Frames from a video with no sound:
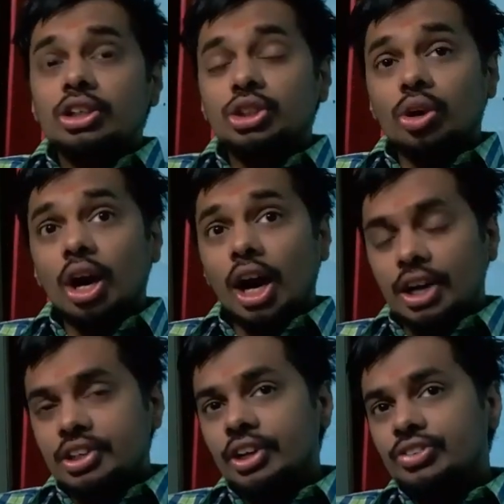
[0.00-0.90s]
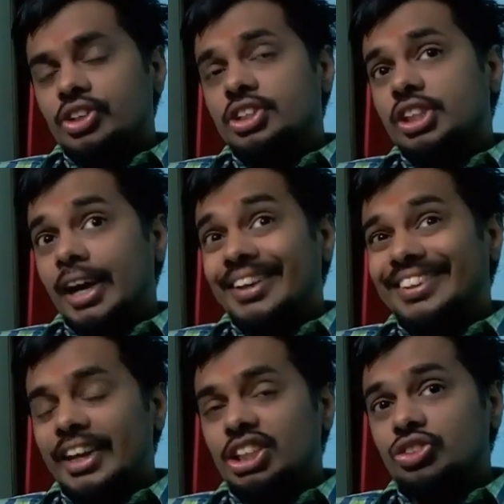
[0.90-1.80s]
So
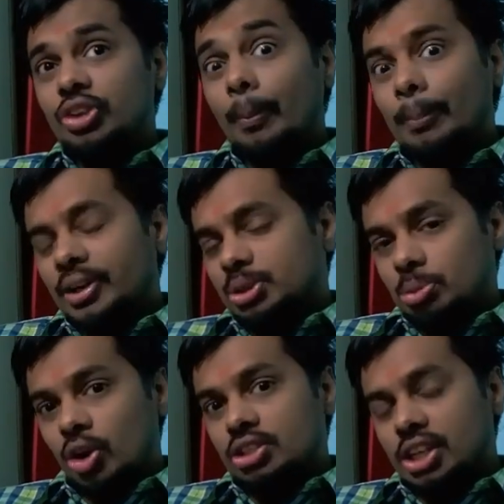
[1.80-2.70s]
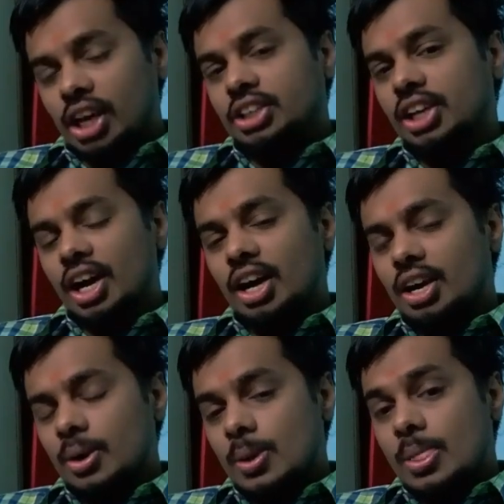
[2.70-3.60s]
168 days from birth, because Lagna